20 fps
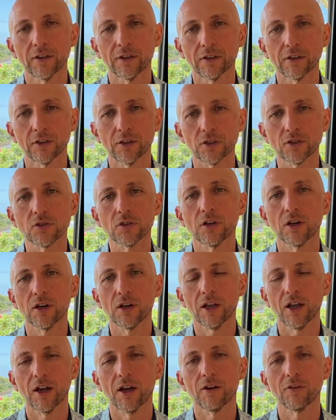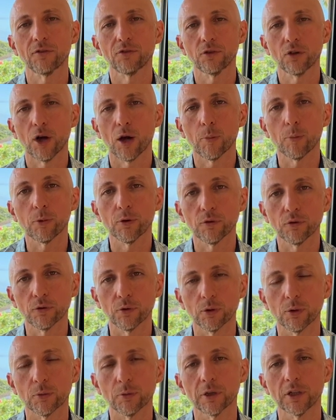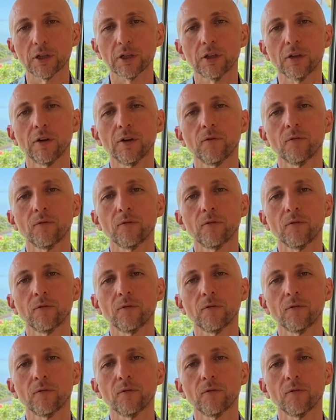that does not have top performing